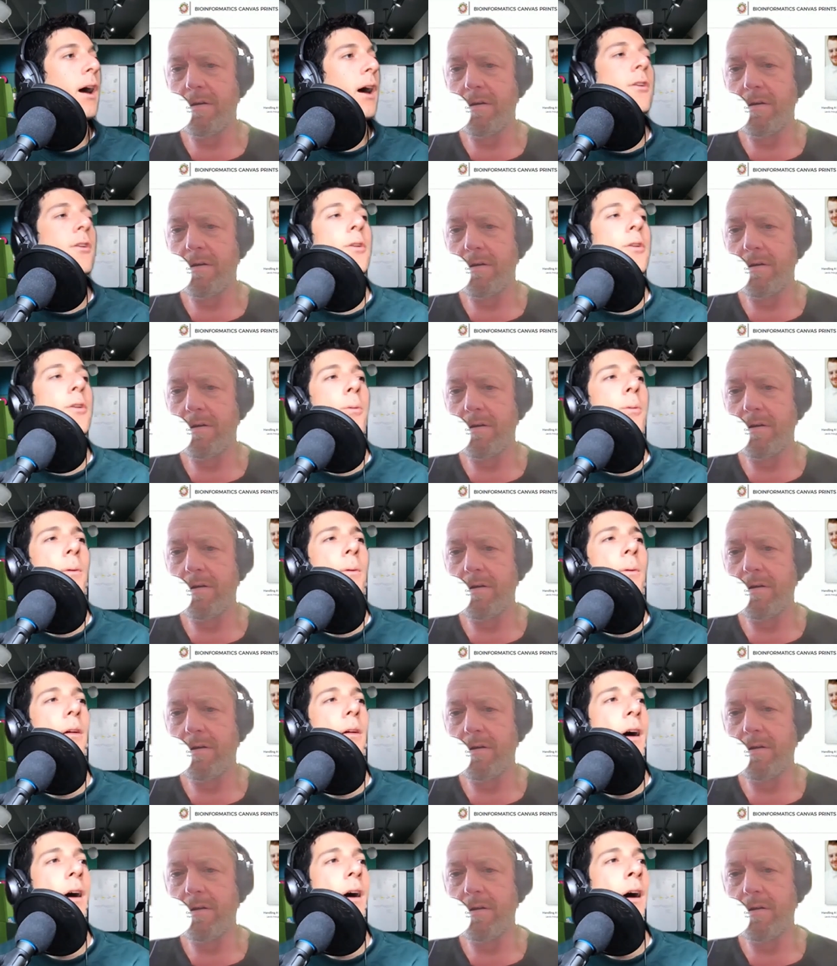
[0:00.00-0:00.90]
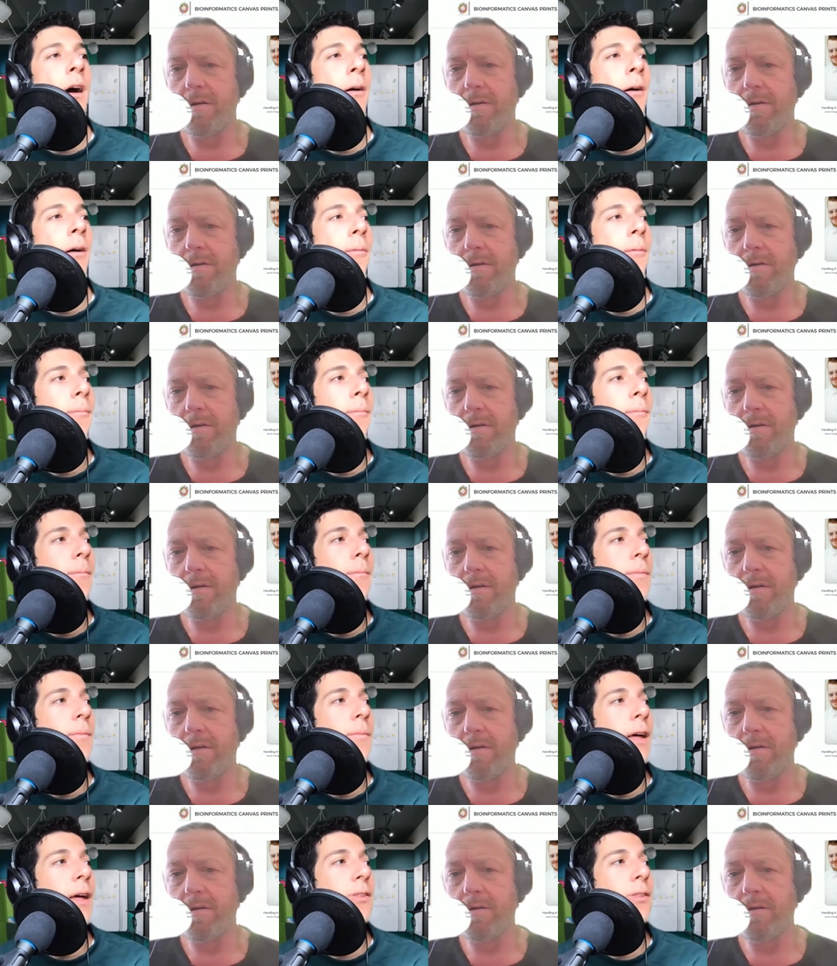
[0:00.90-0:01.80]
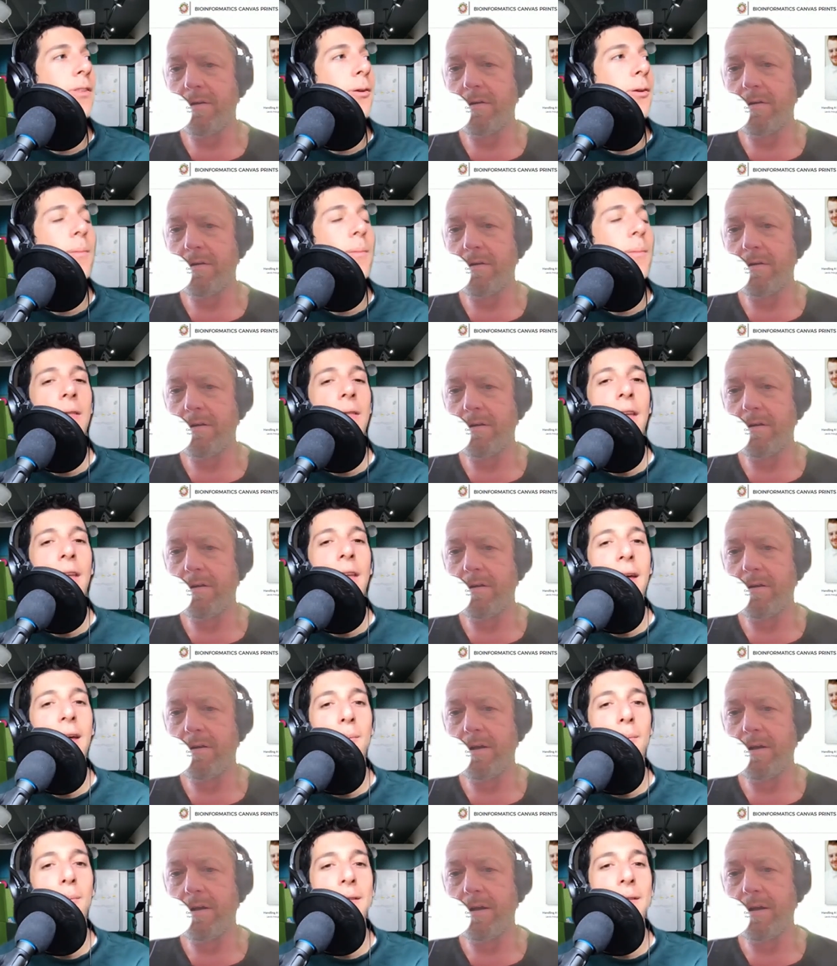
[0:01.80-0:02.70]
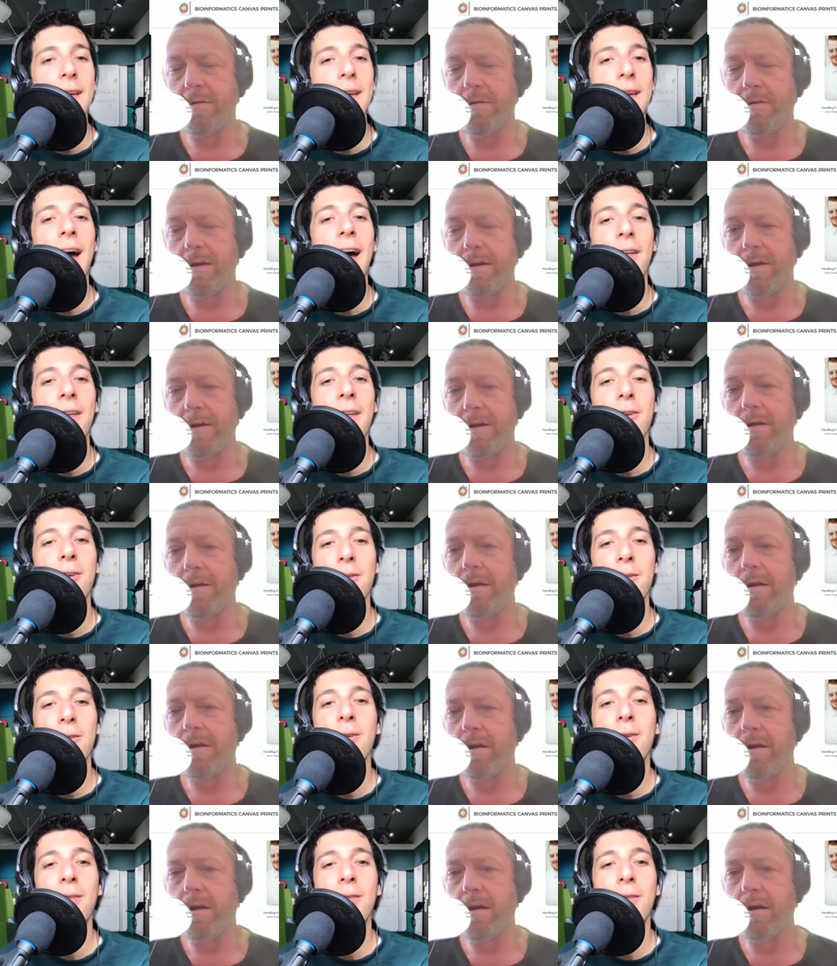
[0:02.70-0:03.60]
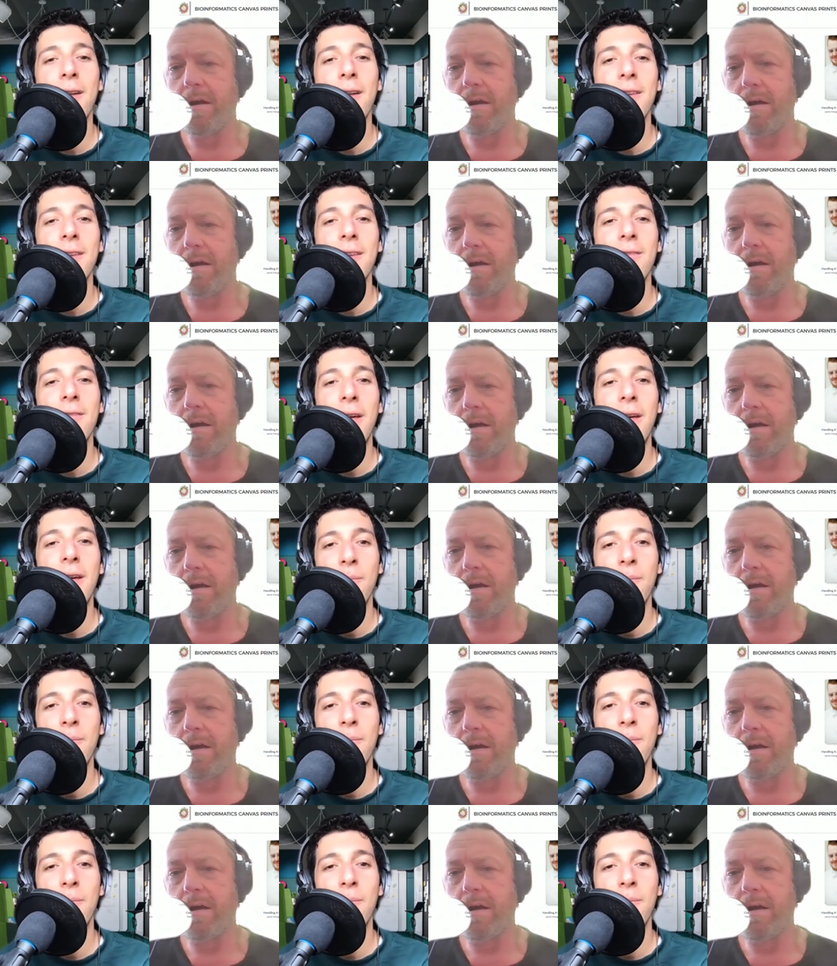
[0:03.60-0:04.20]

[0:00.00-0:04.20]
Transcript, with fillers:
Speaker 1: I don't know Lancet, but yeah, there's lots of